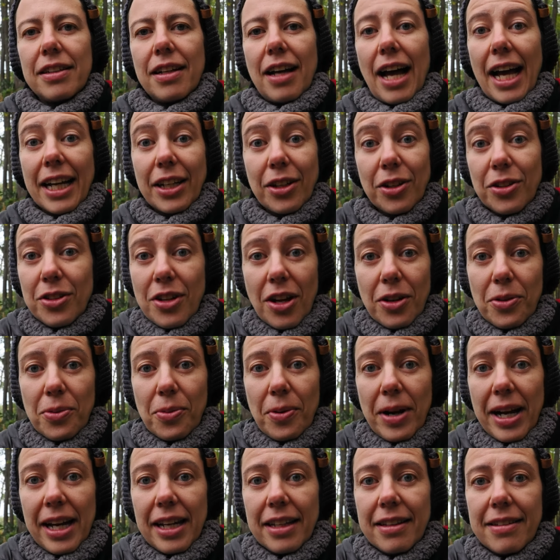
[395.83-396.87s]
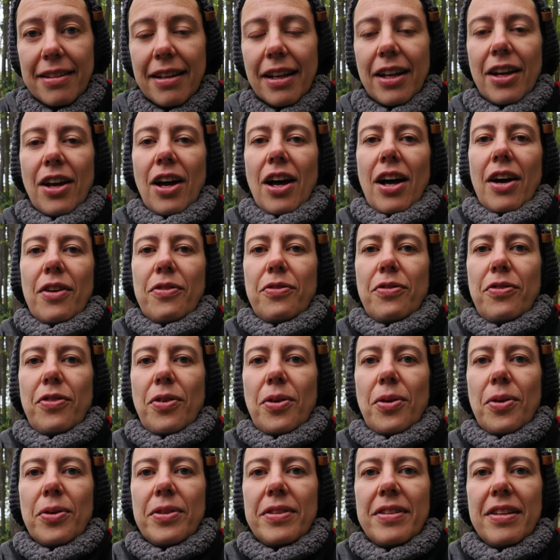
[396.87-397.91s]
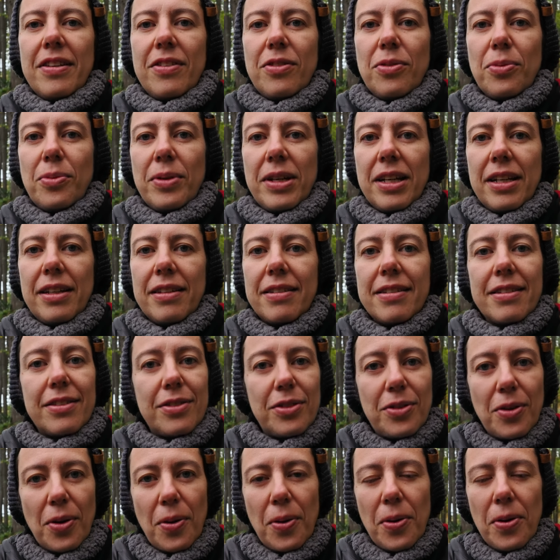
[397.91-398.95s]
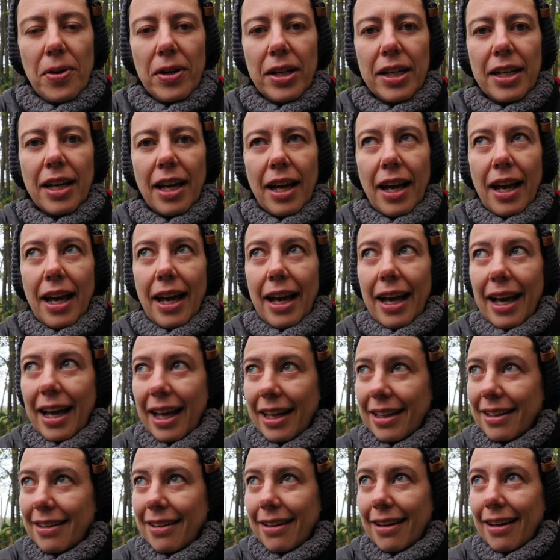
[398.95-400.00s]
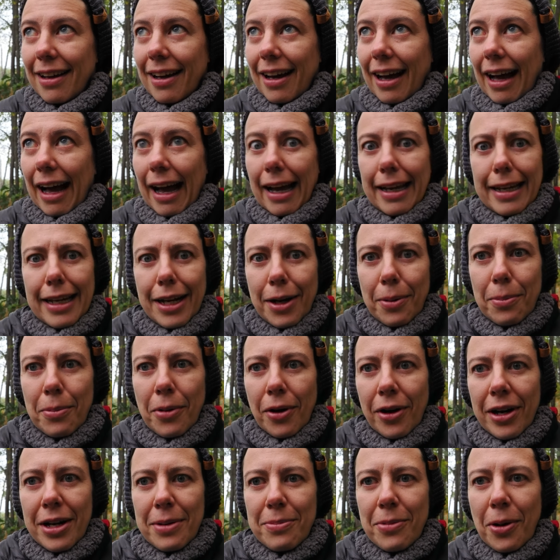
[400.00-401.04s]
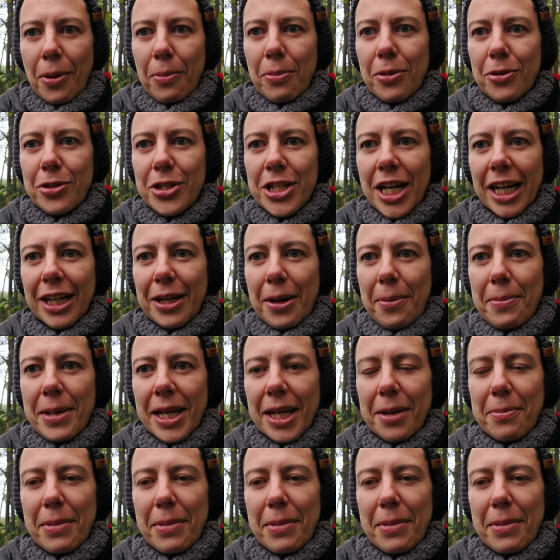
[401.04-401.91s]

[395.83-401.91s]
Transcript: I cannot wait for this week's talk, and I hear more and more blue jay coming.